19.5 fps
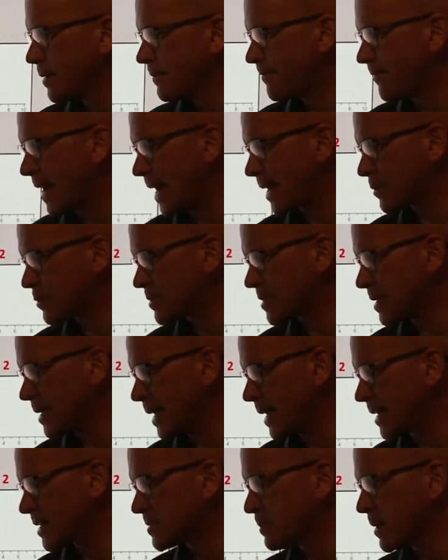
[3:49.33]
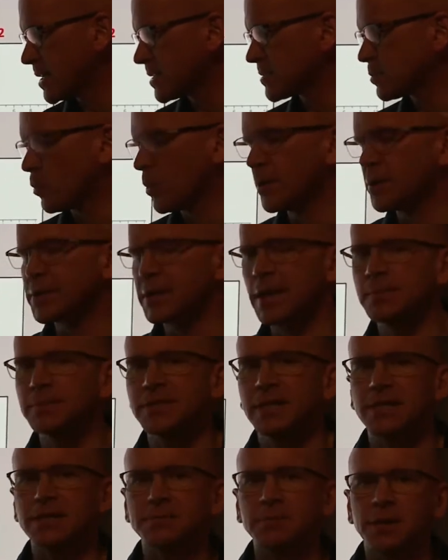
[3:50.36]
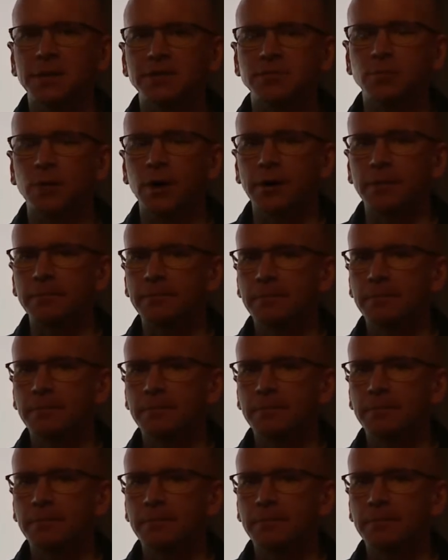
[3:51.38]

factors into x minus 1 times x minus 1.